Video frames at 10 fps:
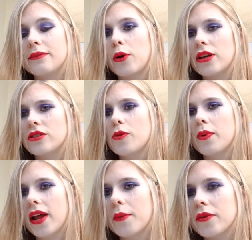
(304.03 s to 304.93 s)
well, he's not
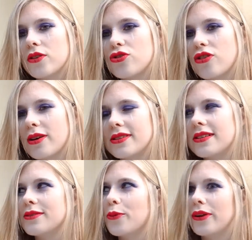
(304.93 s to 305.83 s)
playing with the struts,
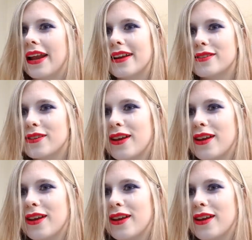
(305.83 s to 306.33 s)
that's the one next.